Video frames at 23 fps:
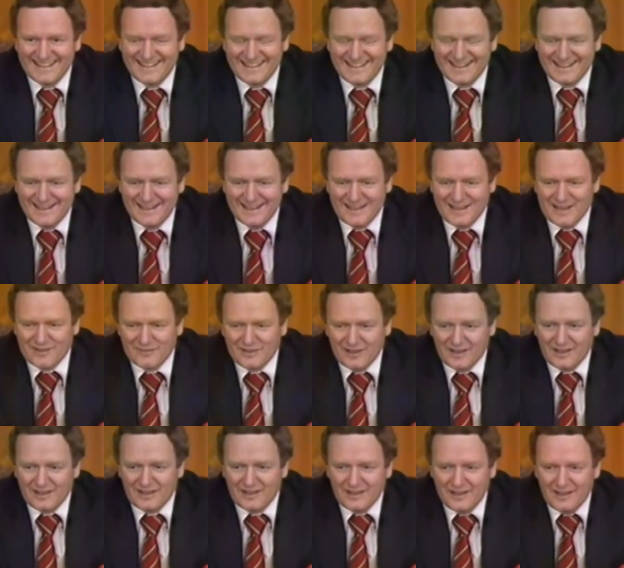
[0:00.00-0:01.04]
In any
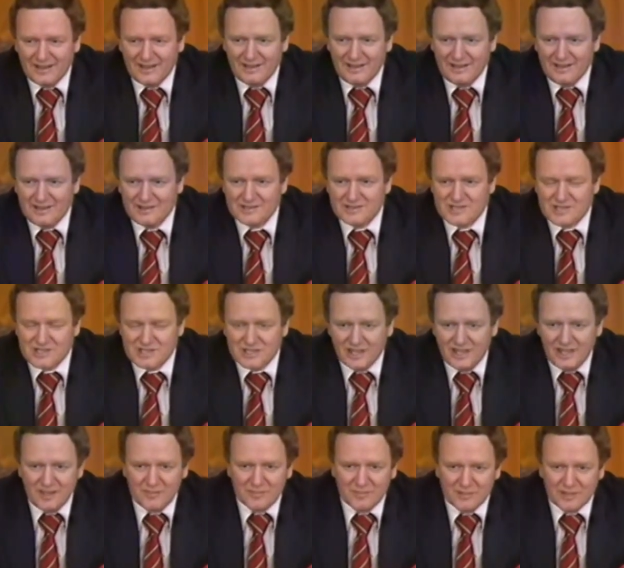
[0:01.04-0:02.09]
event, any
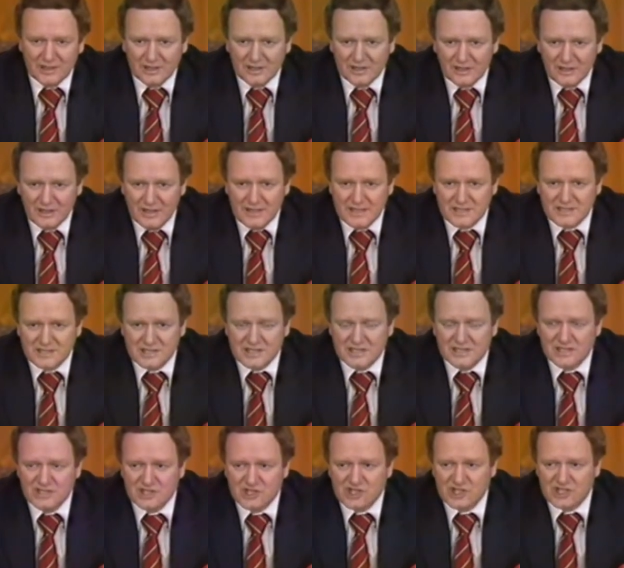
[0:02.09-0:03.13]
statement, unless
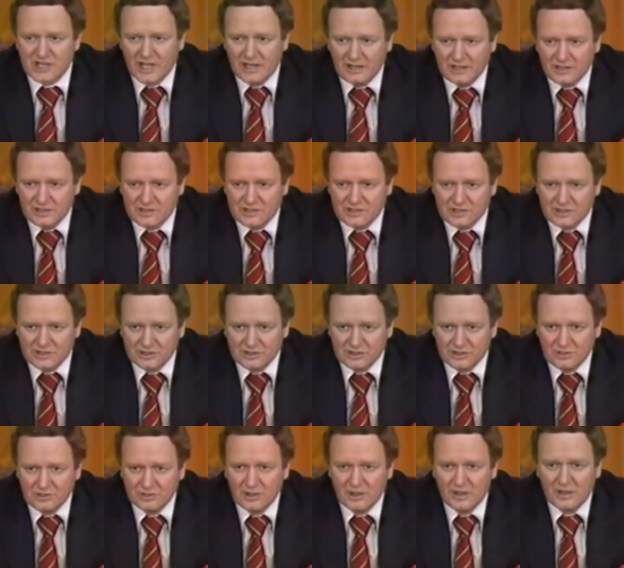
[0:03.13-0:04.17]
consented
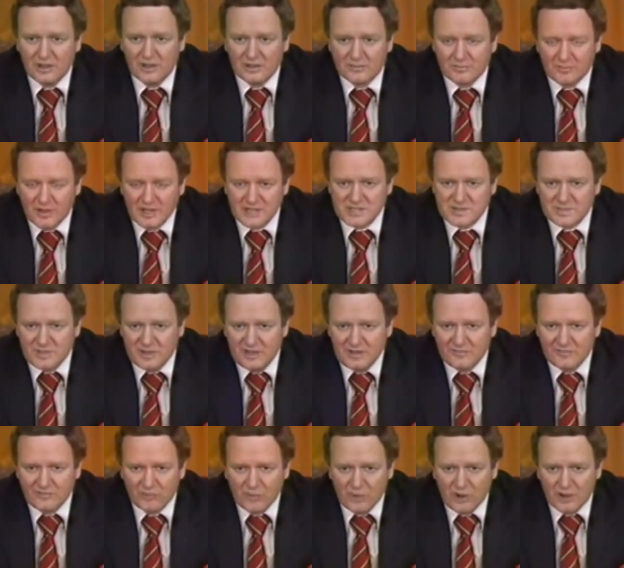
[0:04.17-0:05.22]
to, must be
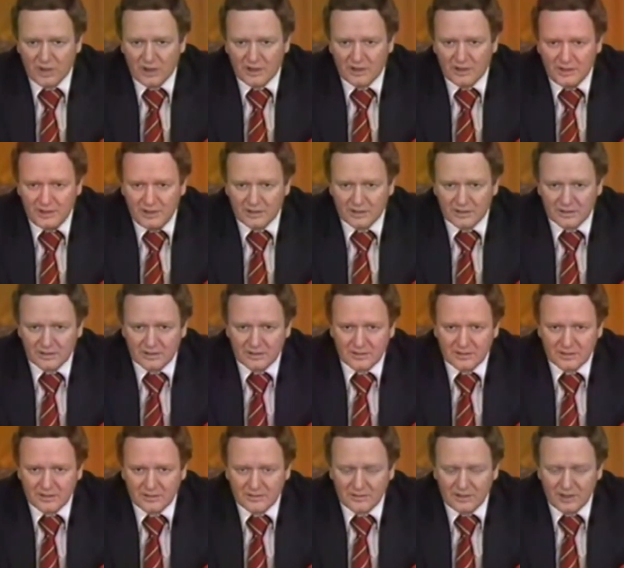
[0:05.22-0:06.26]
voir dired.
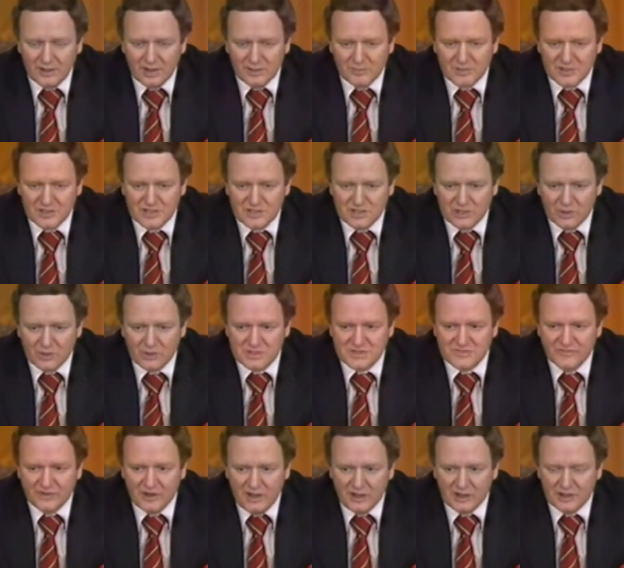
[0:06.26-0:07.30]
Crown must show it's
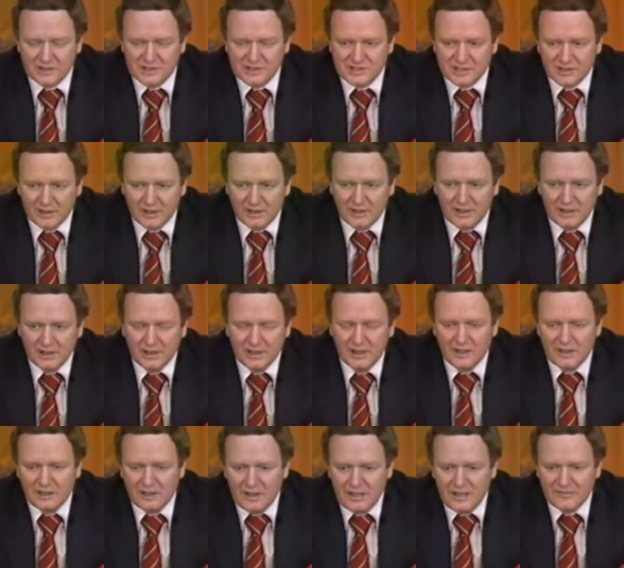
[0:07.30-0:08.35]
voluntary,
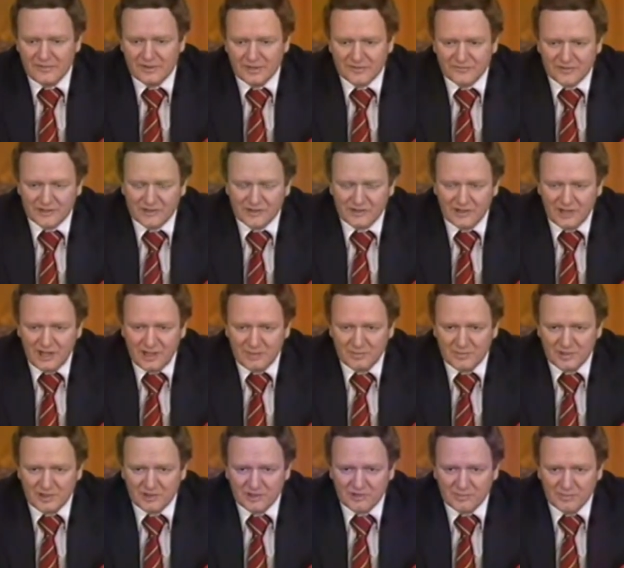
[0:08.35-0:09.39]
even if the
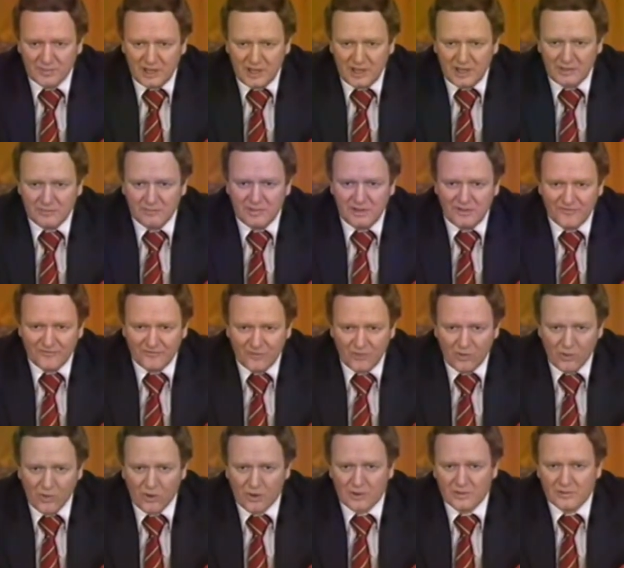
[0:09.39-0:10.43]
statement is made
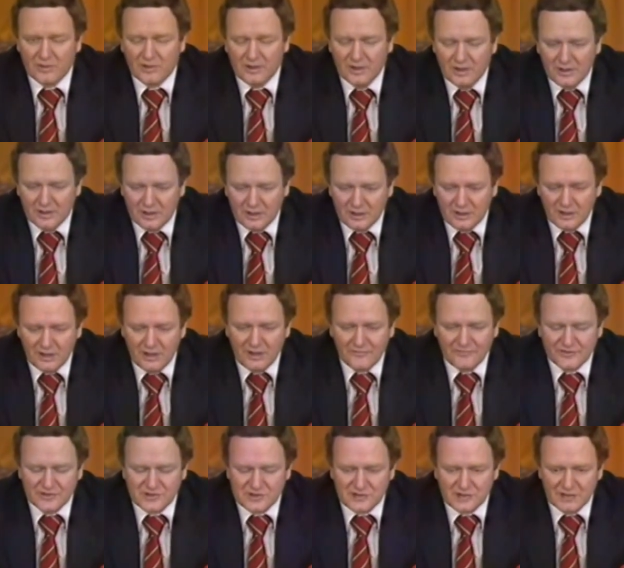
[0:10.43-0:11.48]
before an
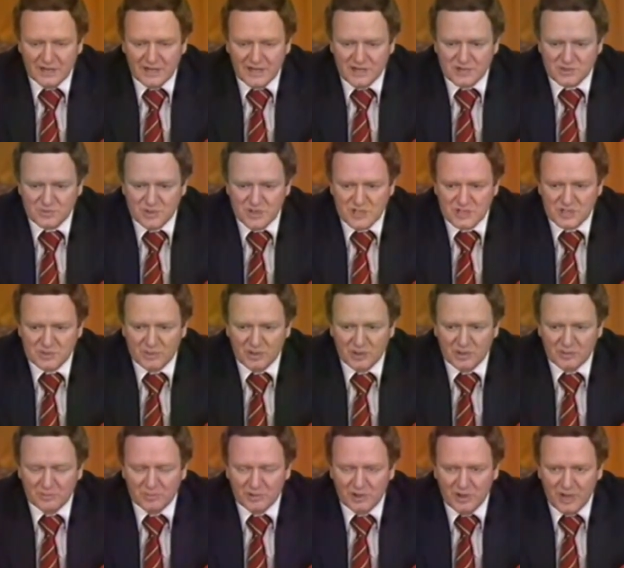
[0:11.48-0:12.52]
officer has reasonable
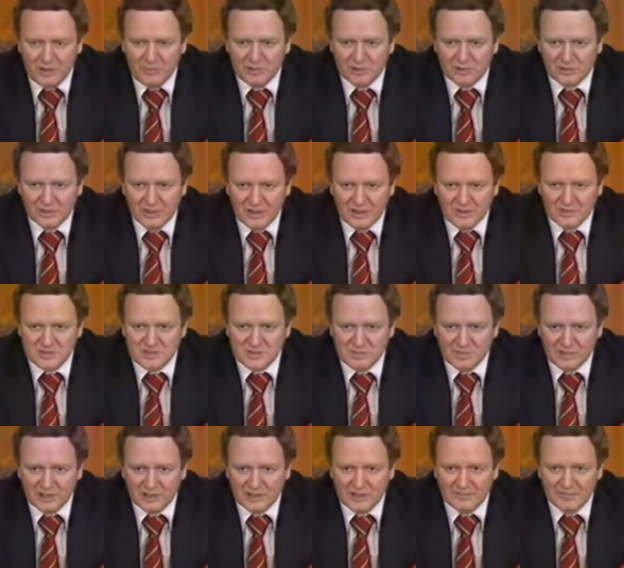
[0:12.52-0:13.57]
and probable grounds to
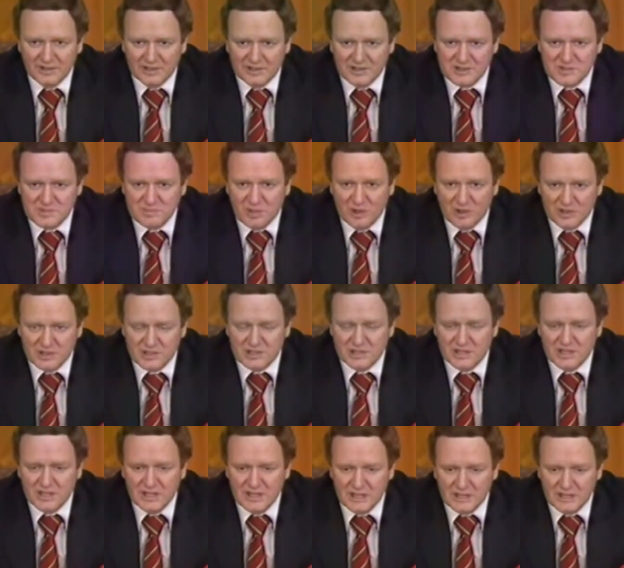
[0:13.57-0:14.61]
believe that this
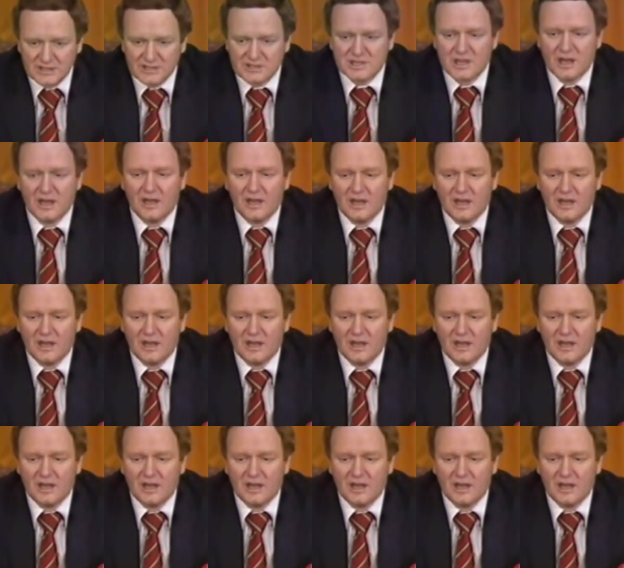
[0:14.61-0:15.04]
person is